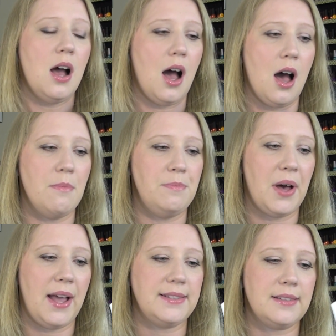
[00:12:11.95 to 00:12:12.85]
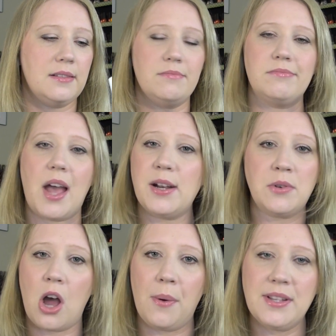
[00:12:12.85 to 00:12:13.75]
But I
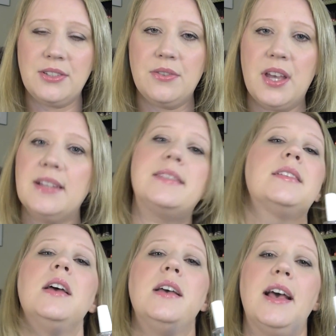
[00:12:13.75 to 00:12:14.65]
don't always do this,